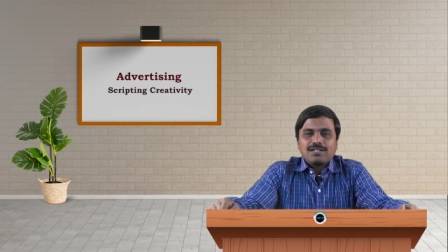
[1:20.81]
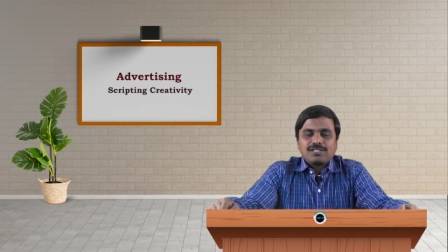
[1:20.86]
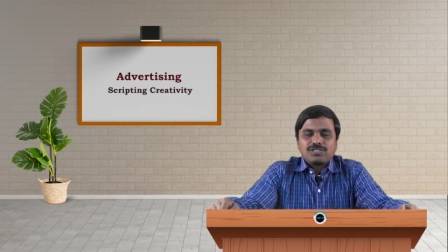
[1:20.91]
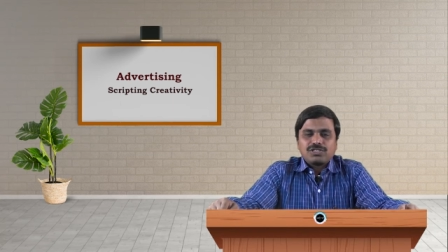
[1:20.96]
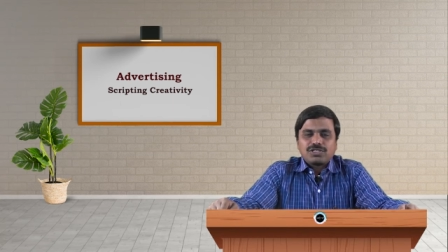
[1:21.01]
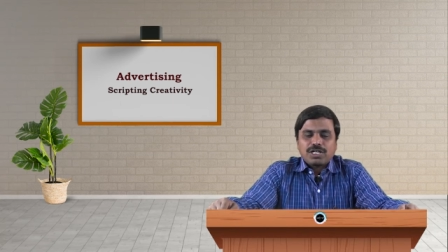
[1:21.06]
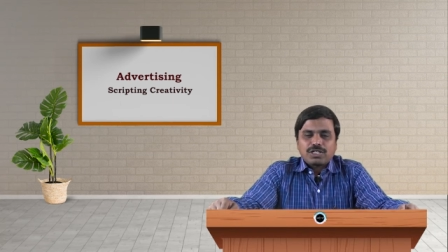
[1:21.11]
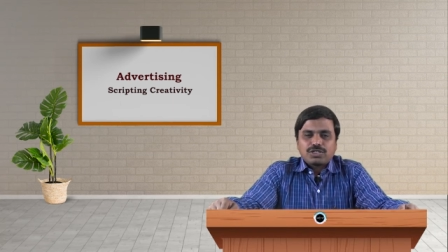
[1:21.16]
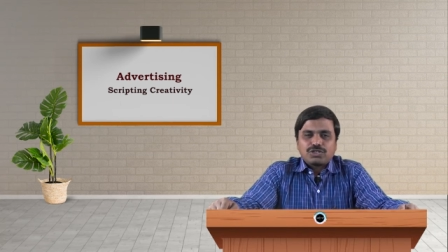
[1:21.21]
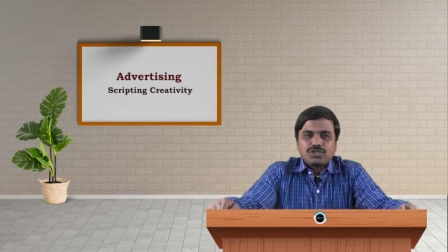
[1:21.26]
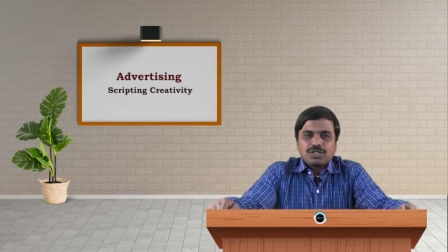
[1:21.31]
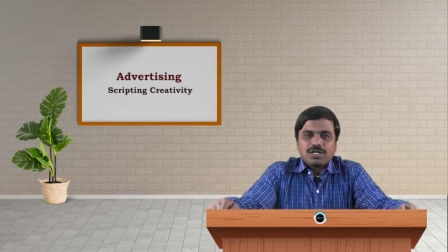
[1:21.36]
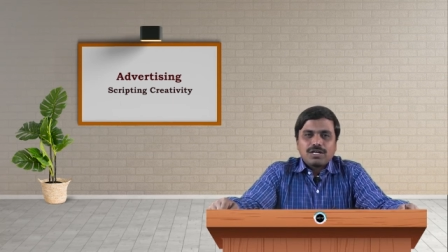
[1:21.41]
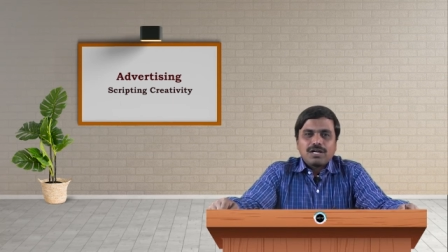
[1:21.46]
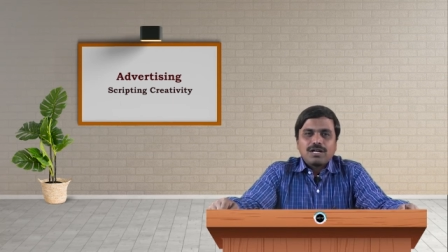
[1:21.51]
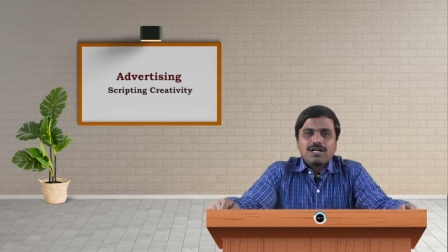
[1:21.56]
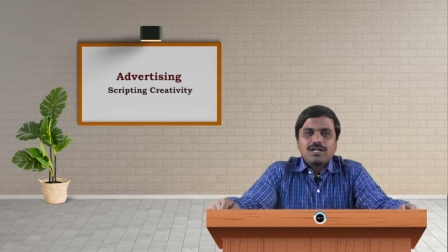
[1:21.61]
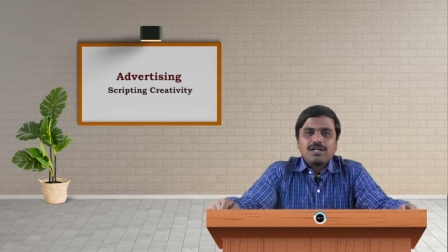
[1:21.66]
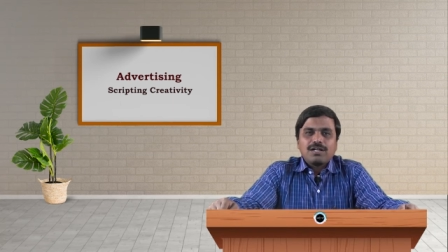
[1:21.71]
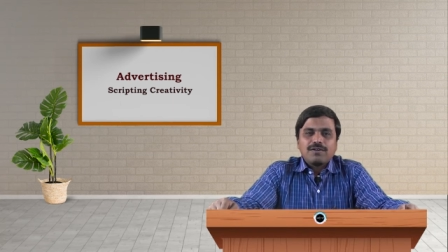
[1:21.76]

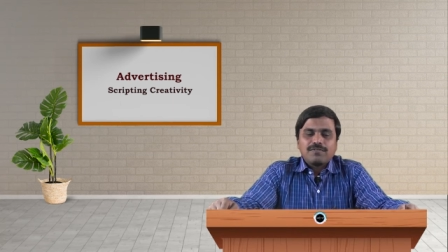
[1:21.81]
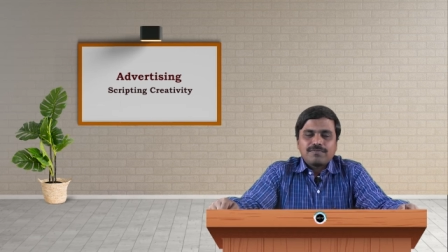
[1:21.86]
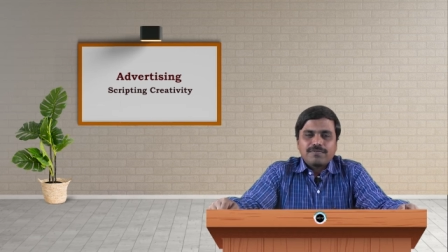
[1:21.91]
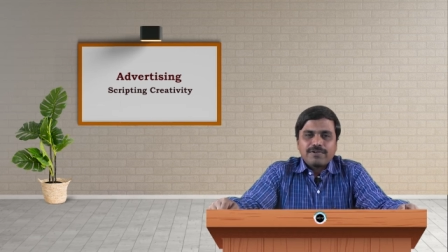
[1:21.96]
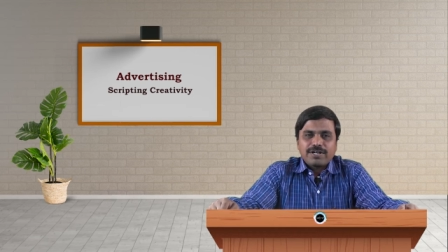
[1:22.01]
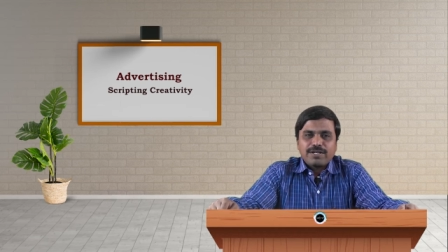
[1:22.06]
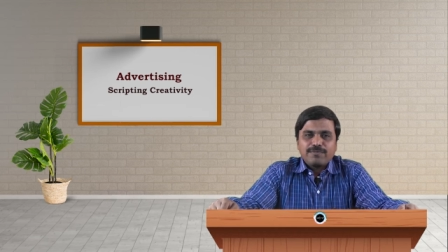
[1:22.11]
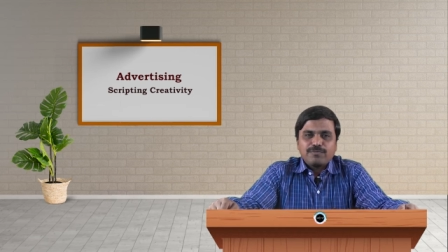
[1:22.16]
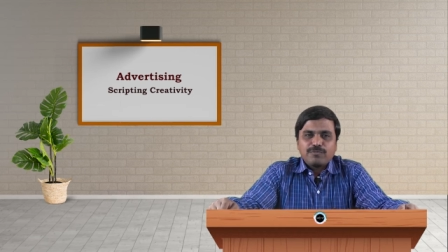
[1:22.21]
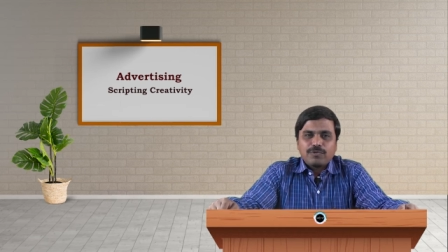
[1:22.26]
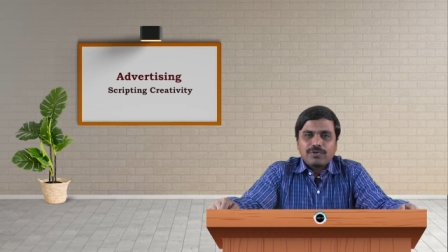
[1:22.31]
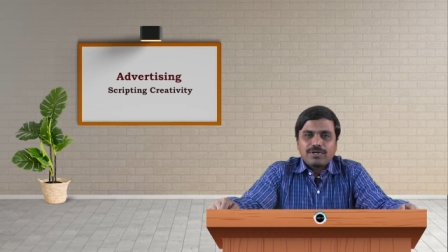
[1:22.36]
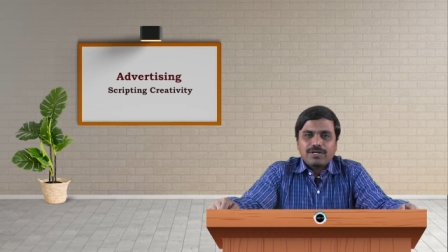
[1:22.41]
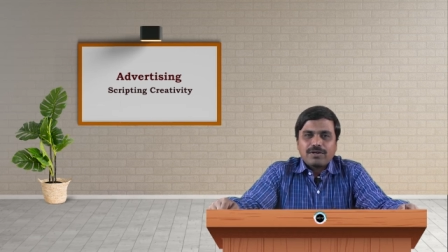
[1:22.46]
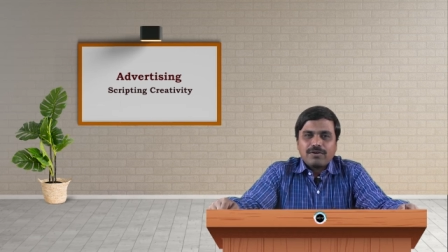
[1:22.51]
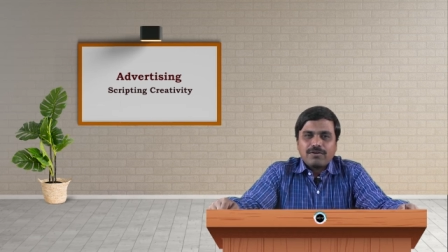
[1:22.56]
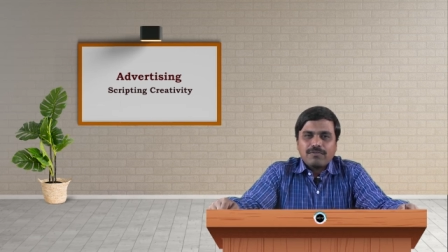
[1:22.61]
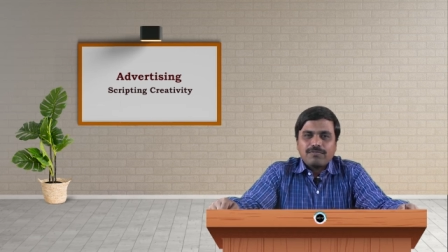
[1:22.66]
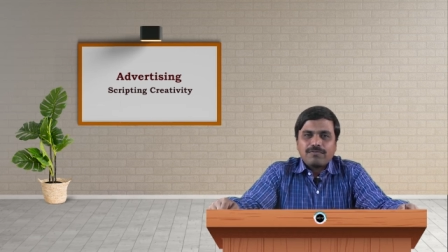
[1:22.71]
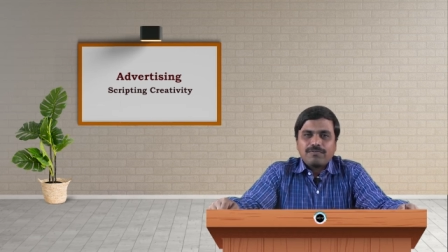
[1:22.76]
structural
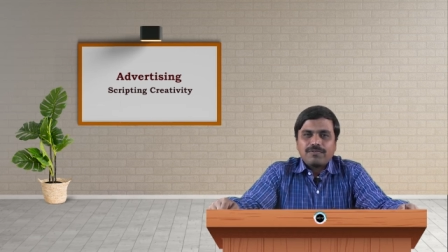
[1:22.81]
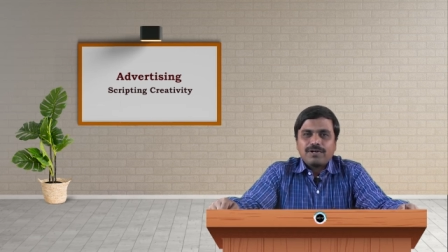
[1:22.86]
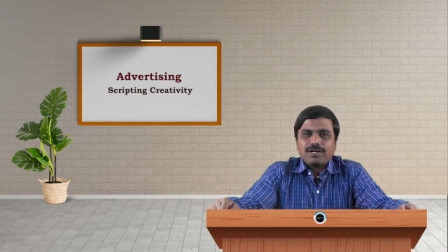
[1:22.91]
framework of